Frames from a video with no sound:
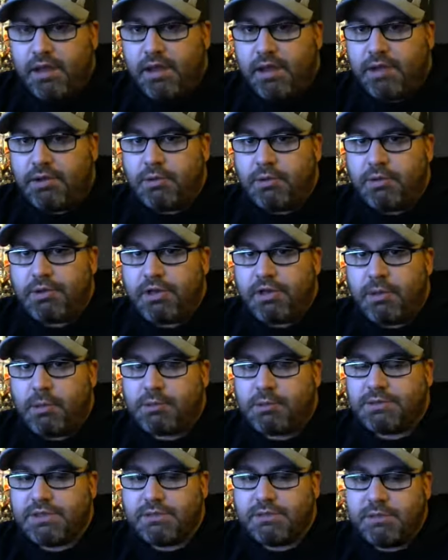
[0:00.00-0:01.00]
I didn't really come
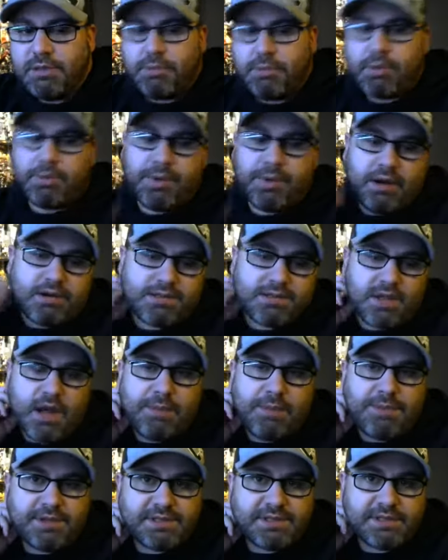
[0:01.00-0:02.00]
up with too many prepared
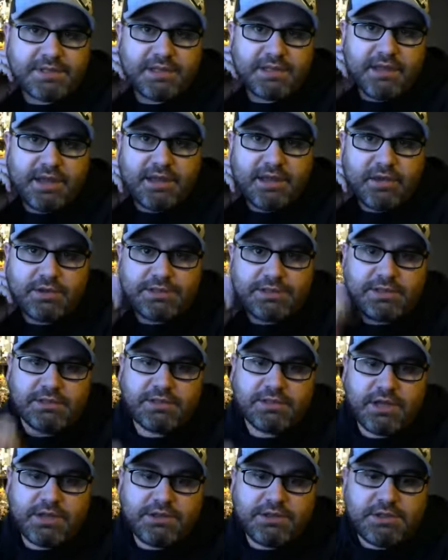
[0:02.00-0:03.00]
topics. I did like y'all's
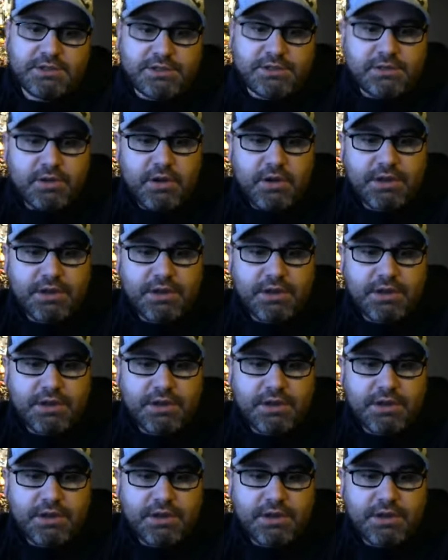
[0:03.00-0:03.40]
suggestions, though.